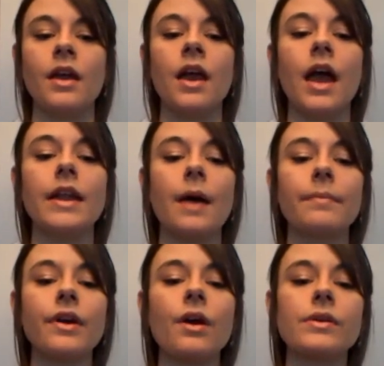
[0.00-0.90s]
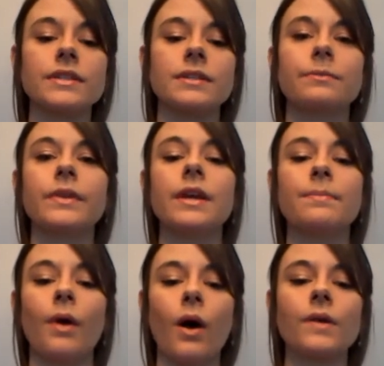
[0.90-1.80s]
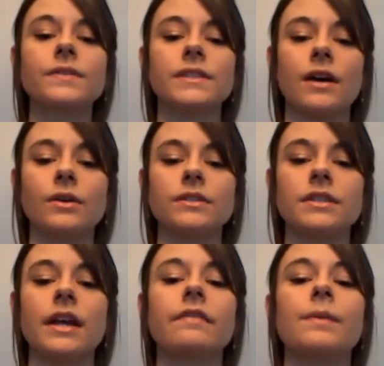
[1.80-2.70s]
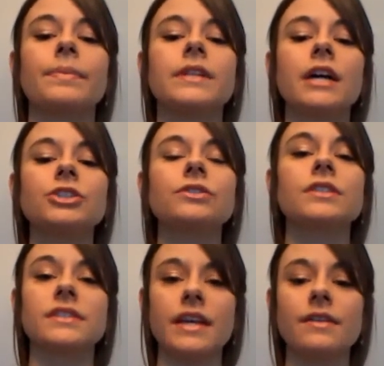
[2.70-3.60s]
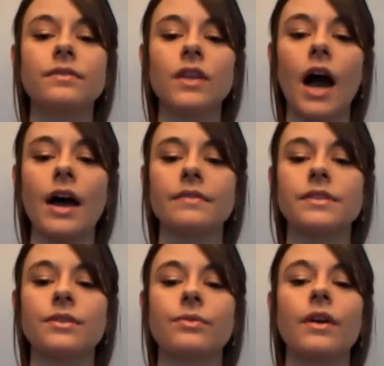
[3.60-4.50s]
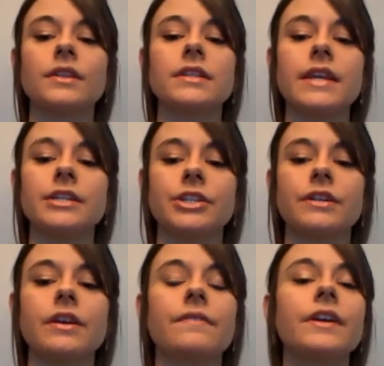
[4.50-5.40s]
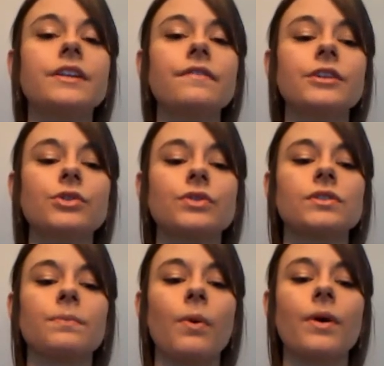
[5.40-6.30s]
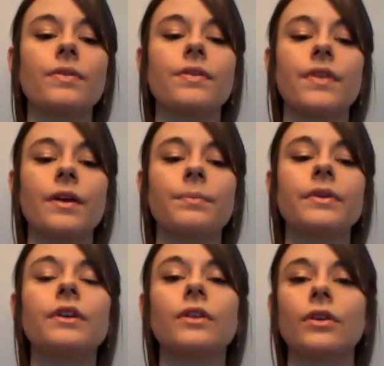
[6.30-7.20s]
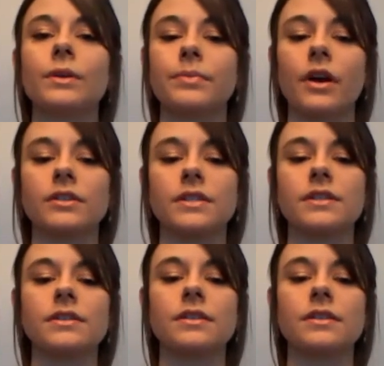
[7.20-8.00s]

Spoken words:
An embryo is simply a ball of cells that have the potential to save lives throughout the nation if individuals support the therapeutic cloning process.